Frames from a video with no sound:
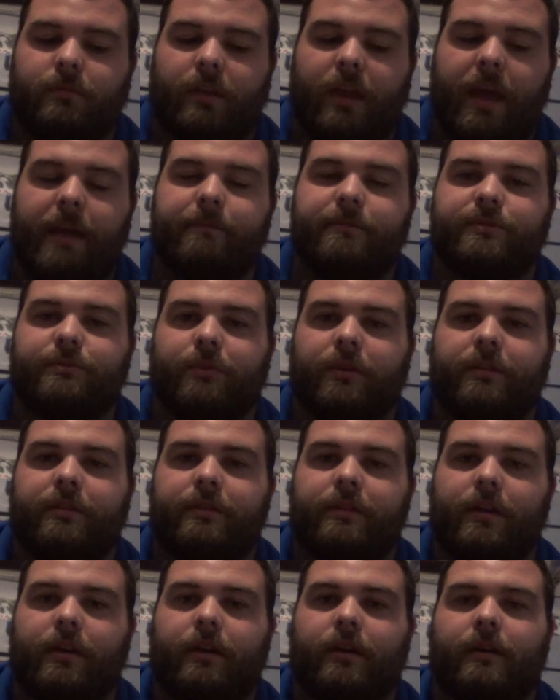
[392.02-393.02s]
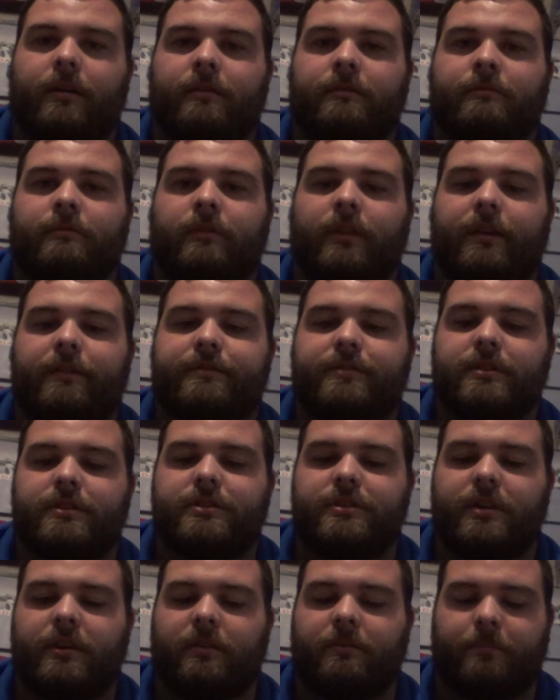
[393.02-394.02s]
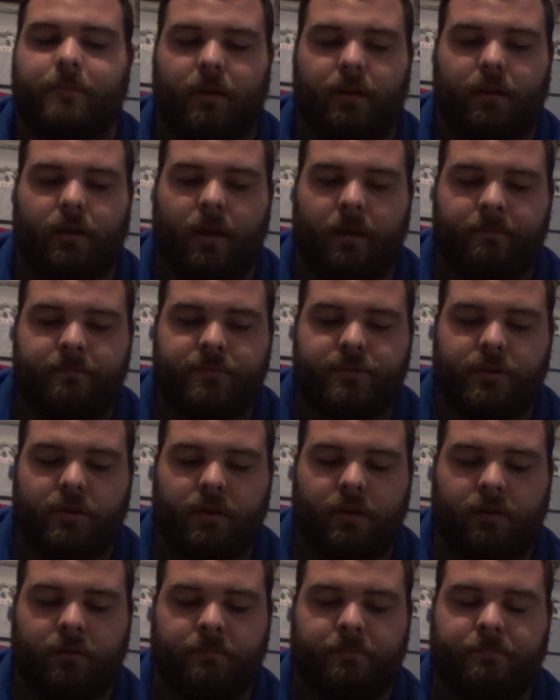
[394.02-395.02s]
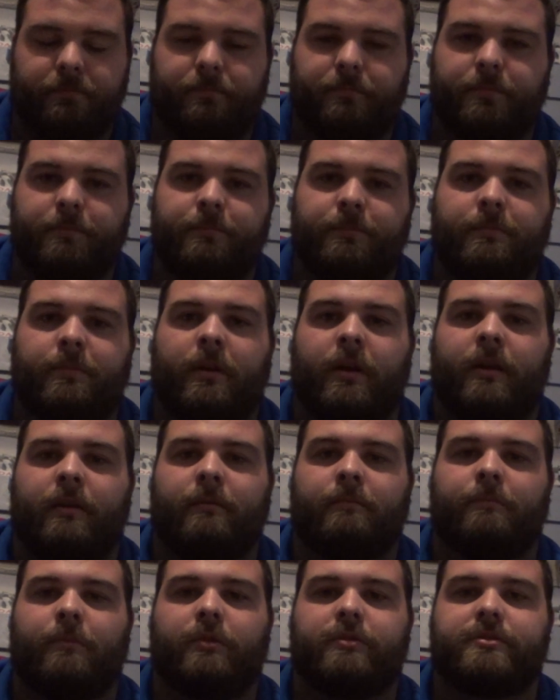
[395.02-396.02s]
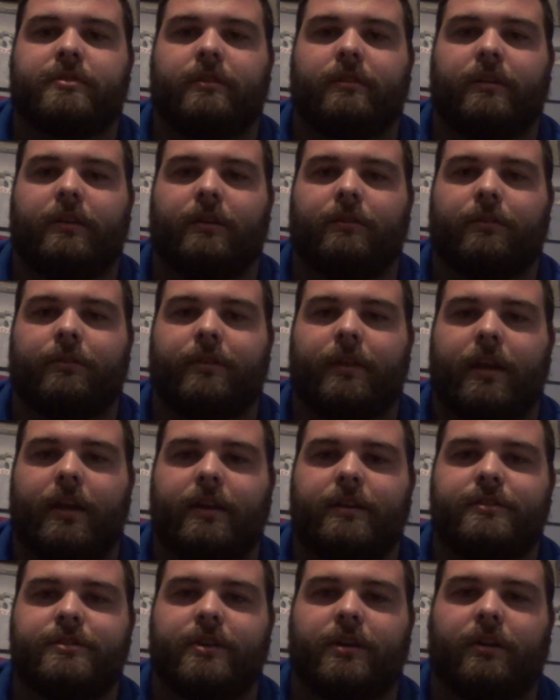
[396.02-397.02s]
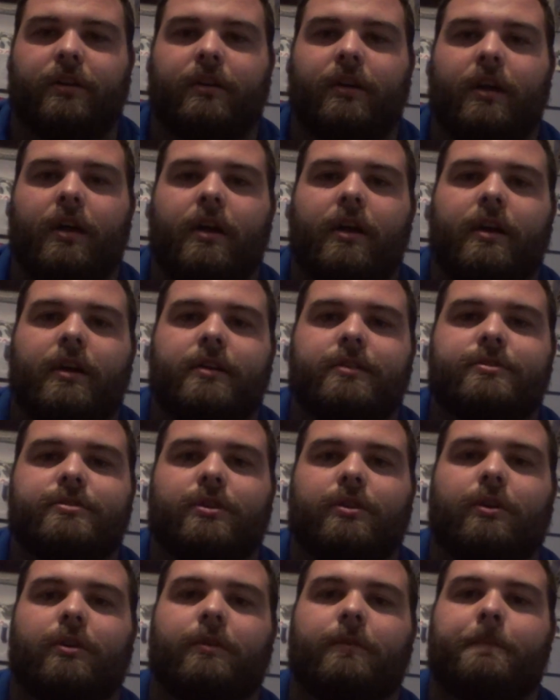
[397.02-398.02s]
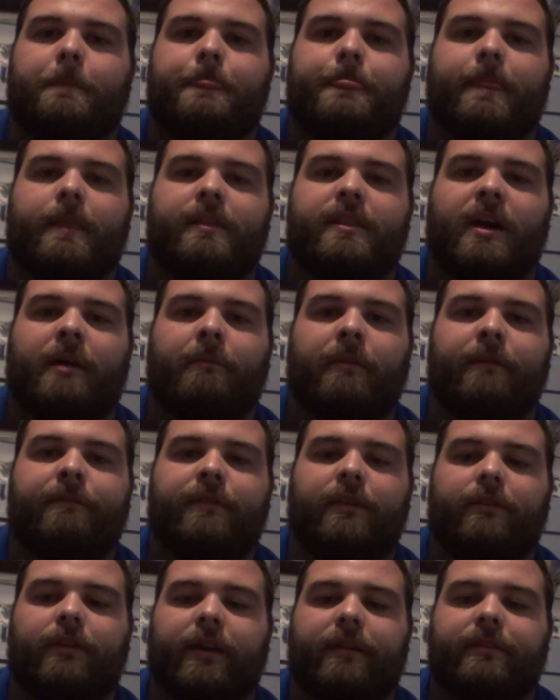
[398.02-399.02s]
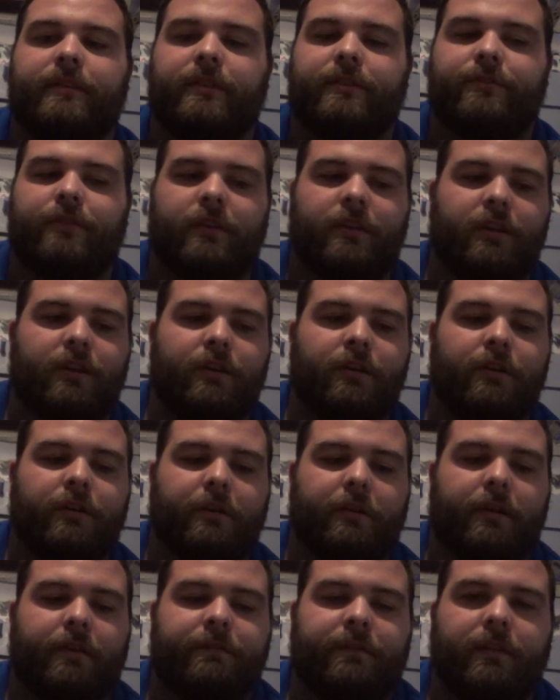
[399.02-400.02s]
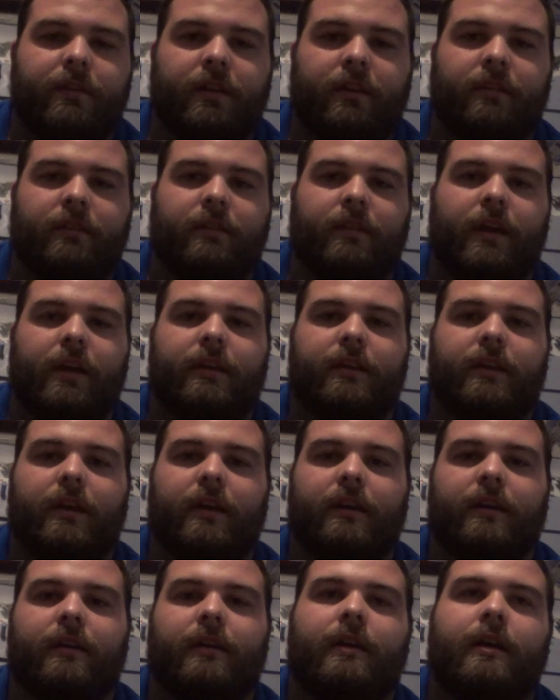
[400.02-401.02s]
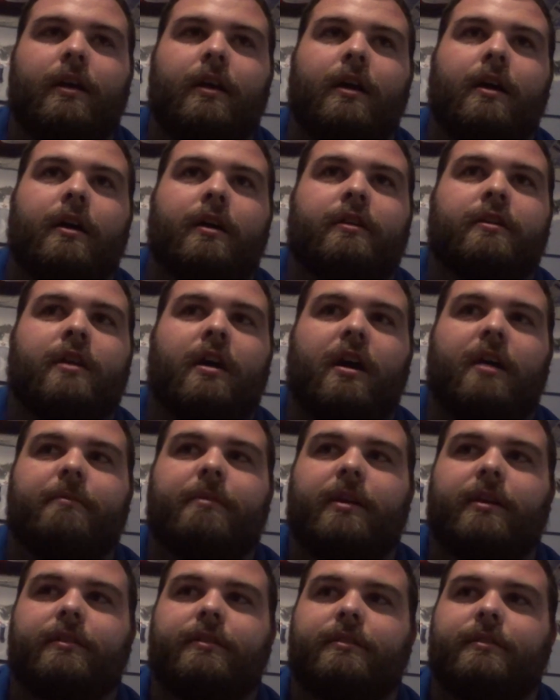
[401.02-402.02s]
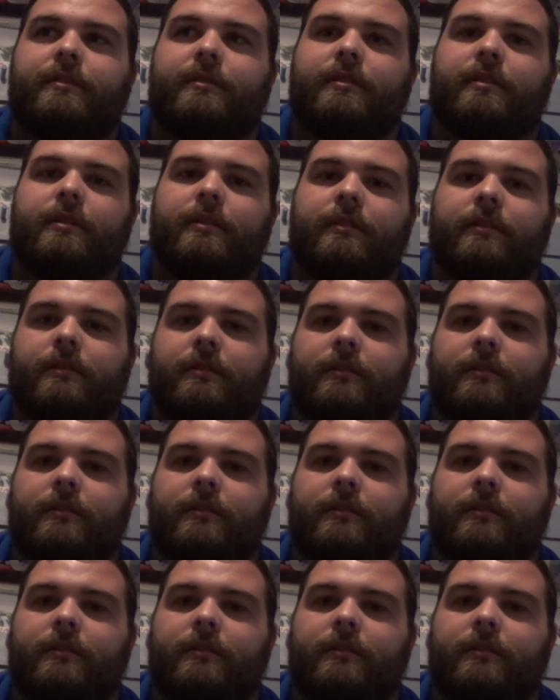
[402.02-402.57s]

games with the Leafs this year, but I'm sure he'll play most of the year with AHL. So tell me if you liked this video. If you didn't like it, comment